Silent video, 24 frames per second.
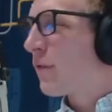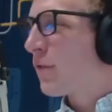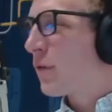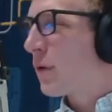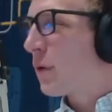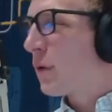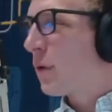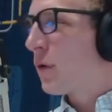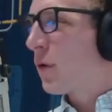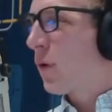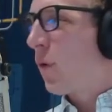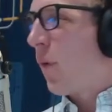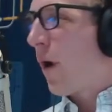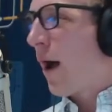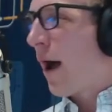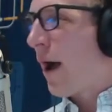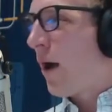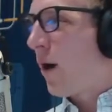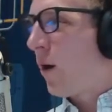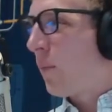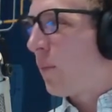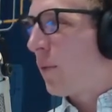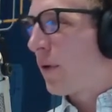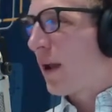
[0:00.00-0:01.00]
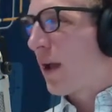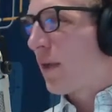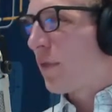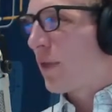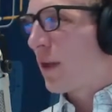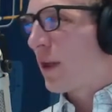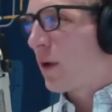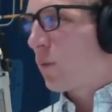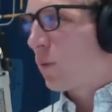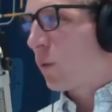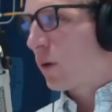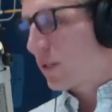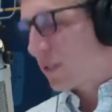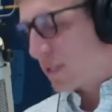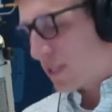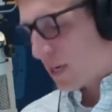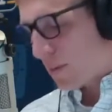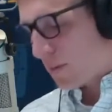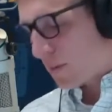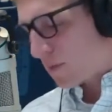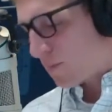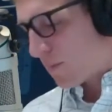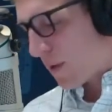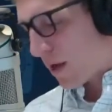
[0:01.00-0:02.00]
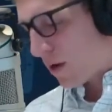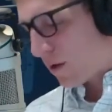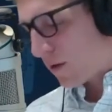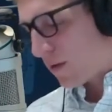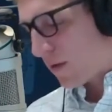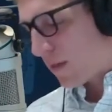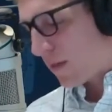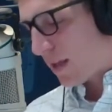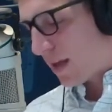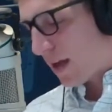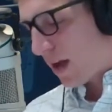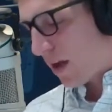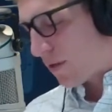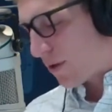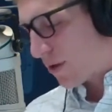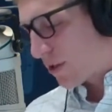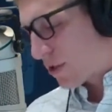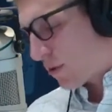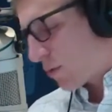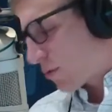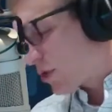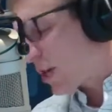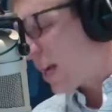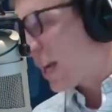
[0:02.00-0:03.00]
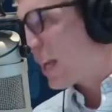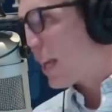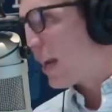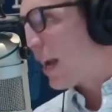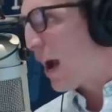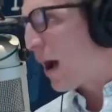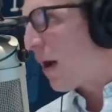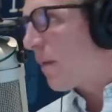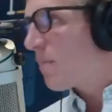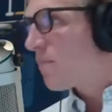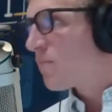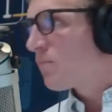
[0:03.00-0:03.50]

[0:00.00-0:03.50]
for a little while, but I think one team is better than the other, so check it out.